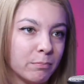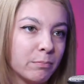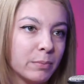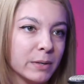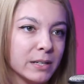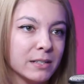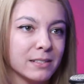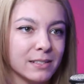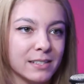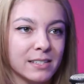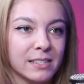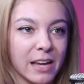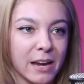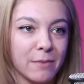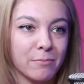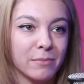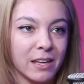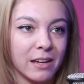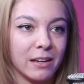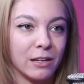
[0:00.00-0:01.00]
But
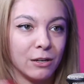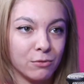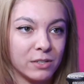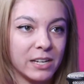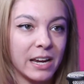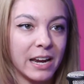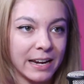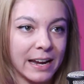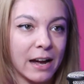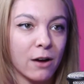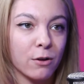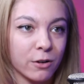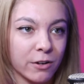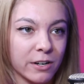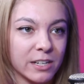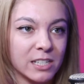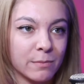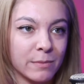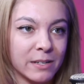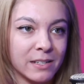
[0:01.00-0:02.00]
same thing, you take mm-hmm. out
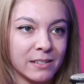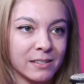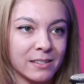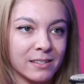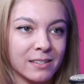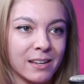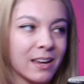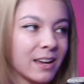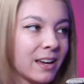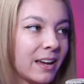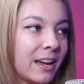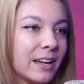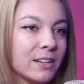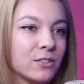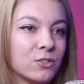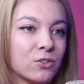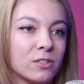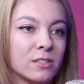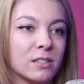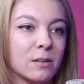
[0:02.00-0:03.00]
Christmas.
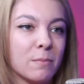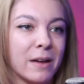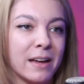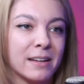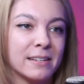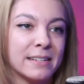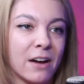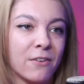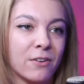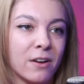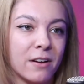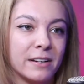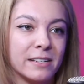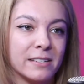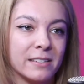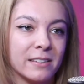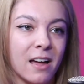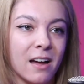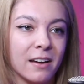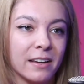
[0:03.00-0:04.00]
It's just a man down on
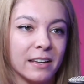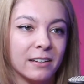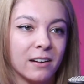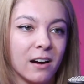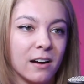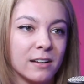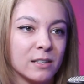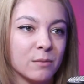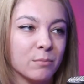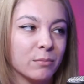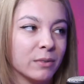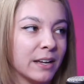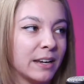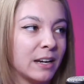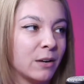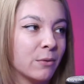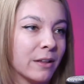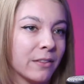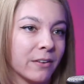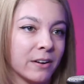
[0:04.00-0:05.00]
his luck and
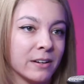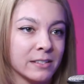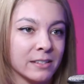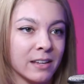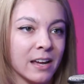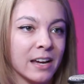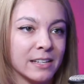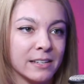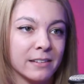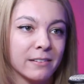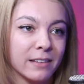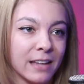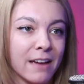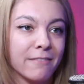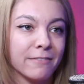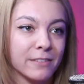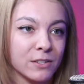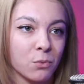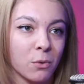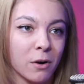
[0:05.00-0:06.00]
contemplating whether his
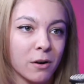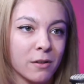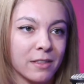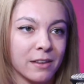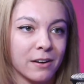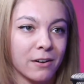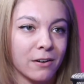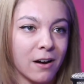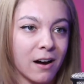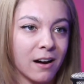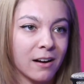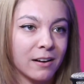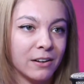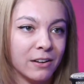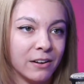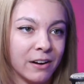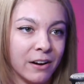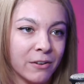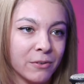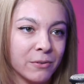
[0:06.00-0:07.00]
life is worth it or not,
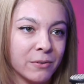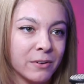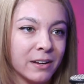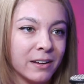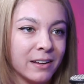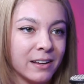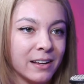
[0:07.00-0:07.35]
you know?